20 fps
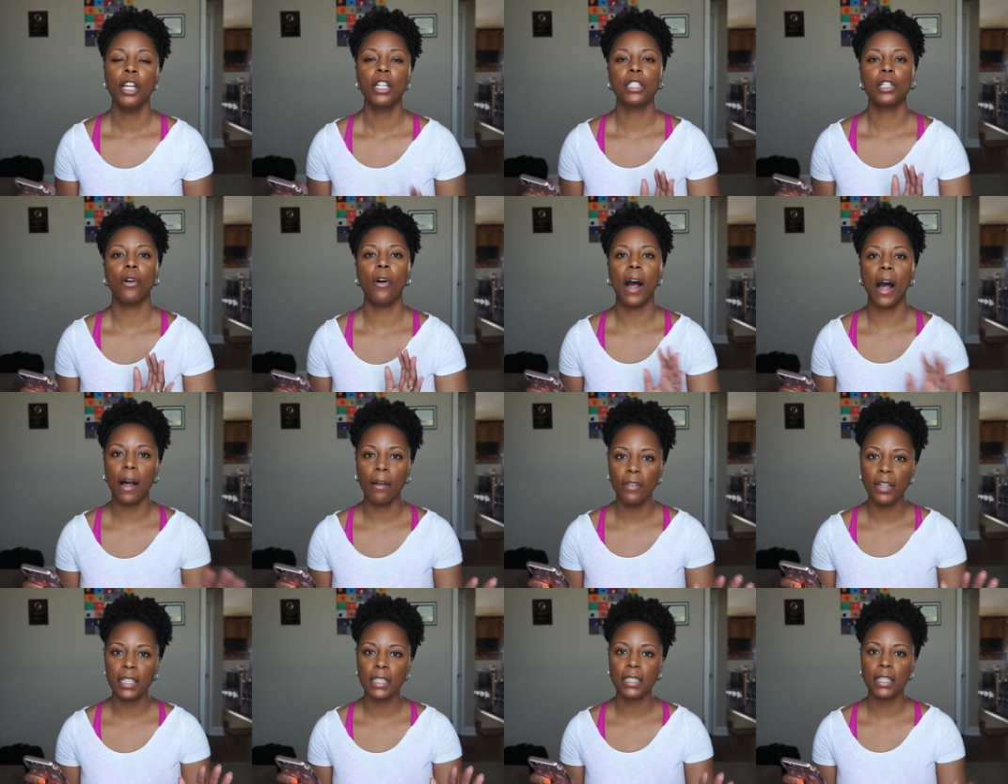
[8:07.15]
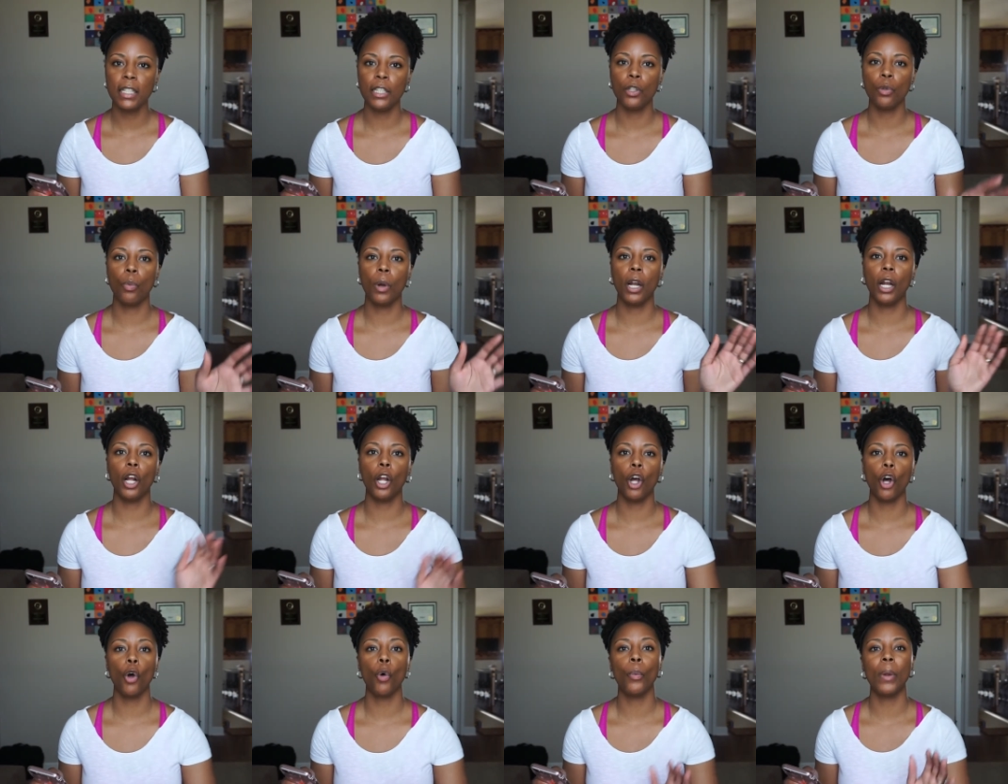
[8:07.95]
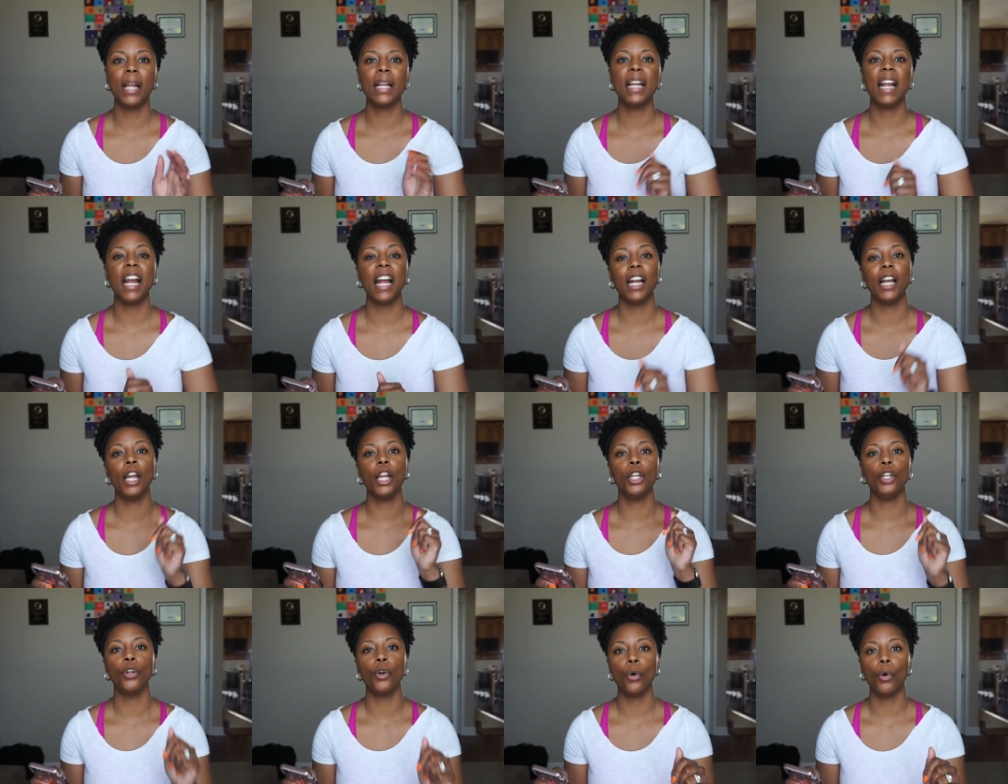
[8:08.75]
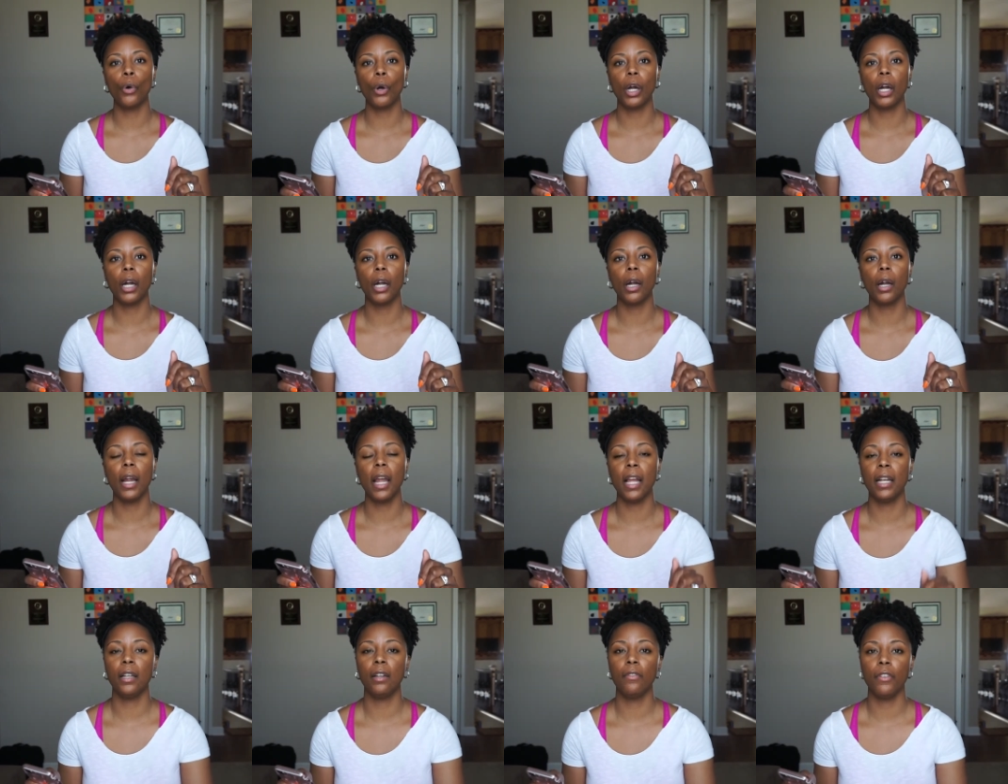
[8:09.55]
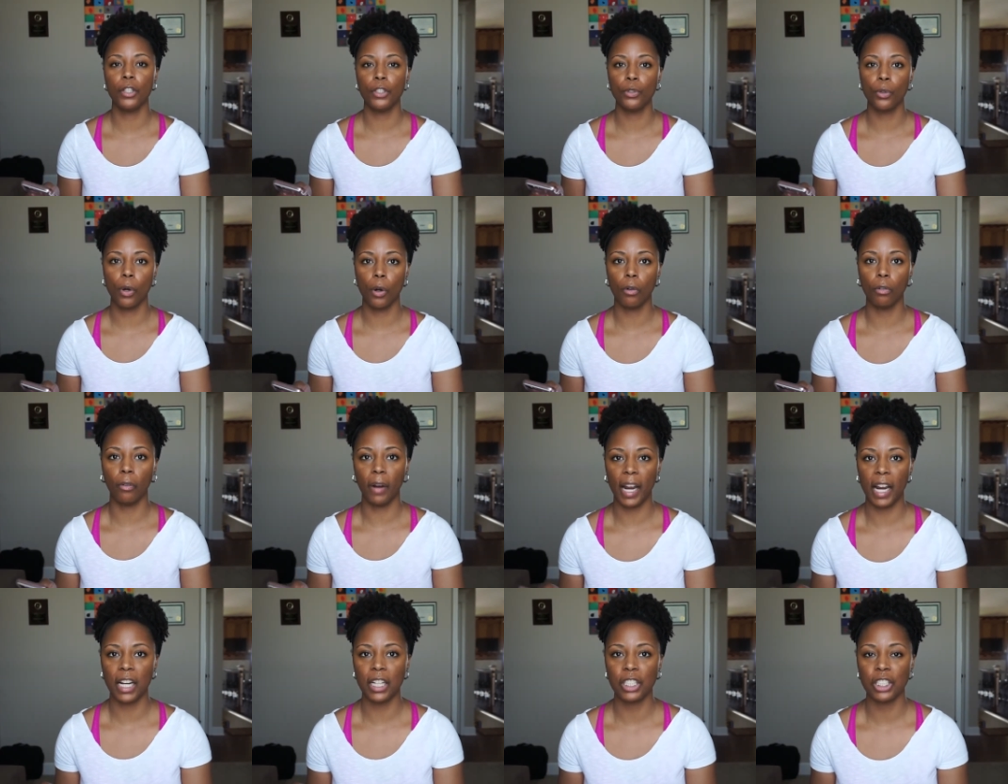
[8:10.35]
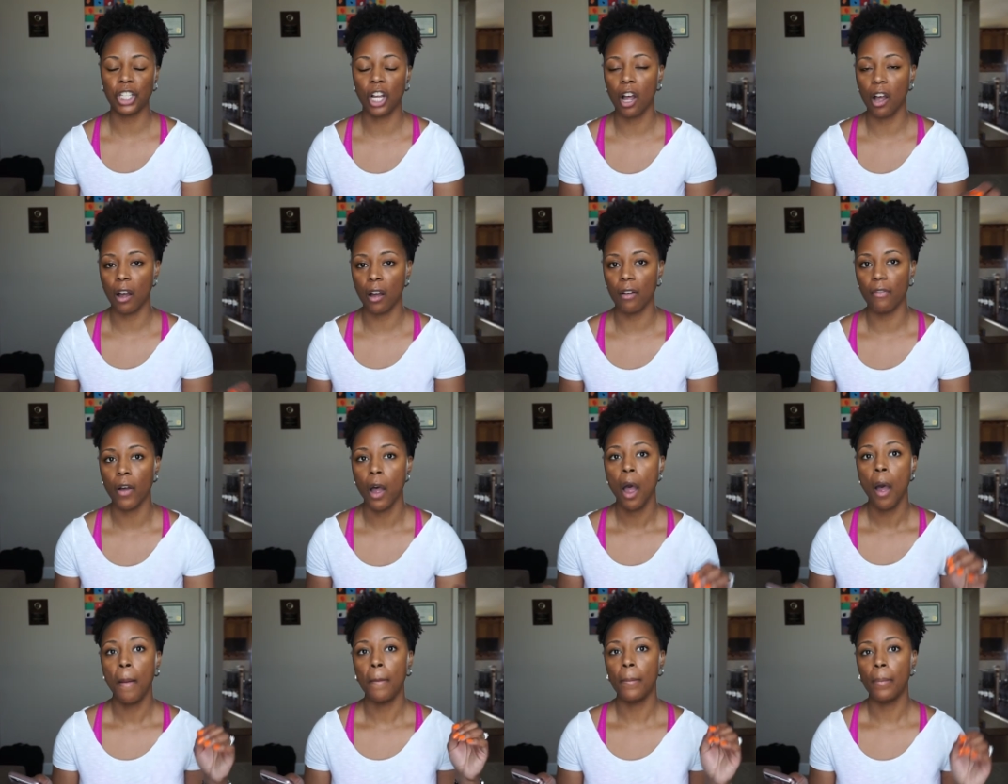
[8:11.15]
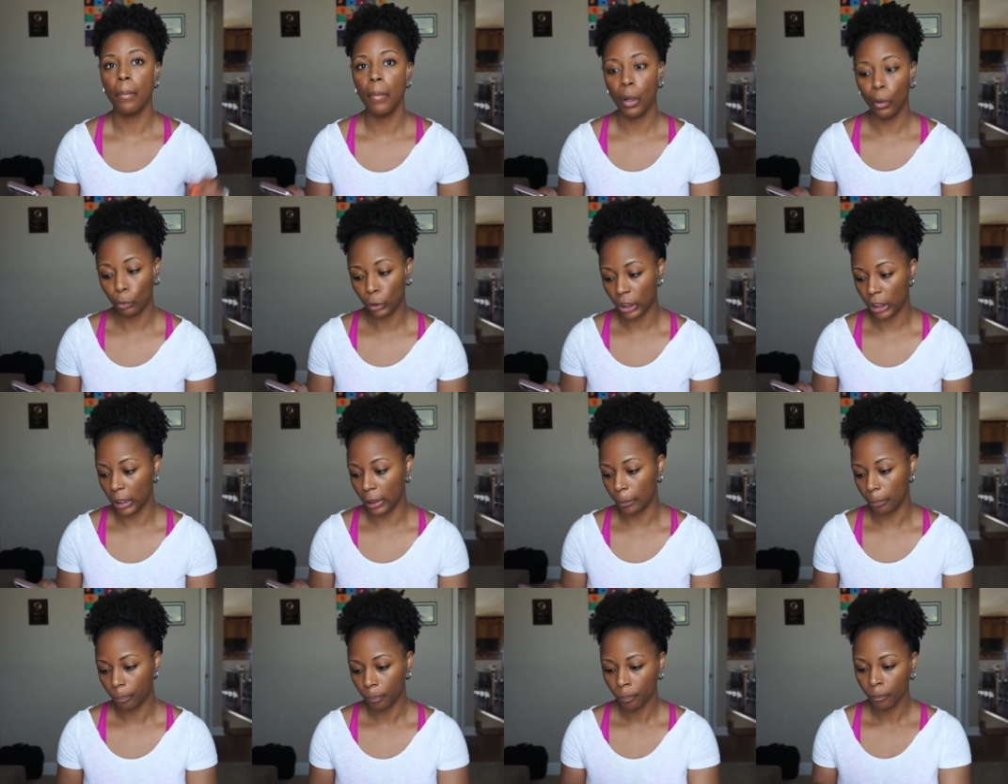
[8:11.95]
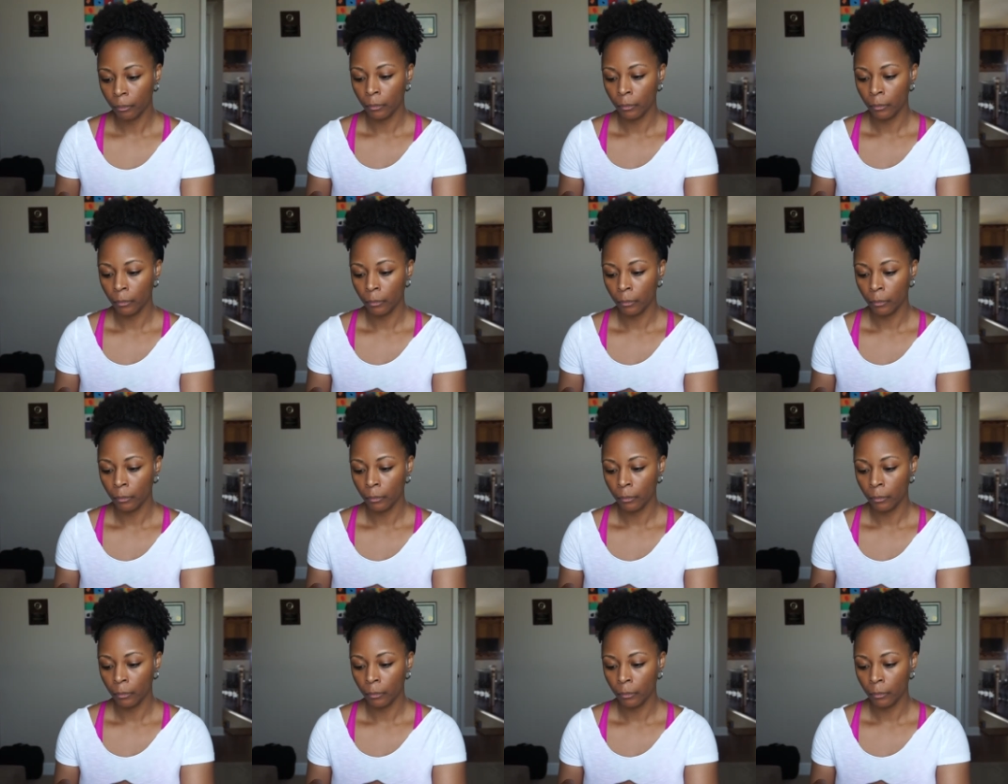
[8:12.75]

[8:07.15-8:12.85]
So obviously you want to go within your individual range of motion.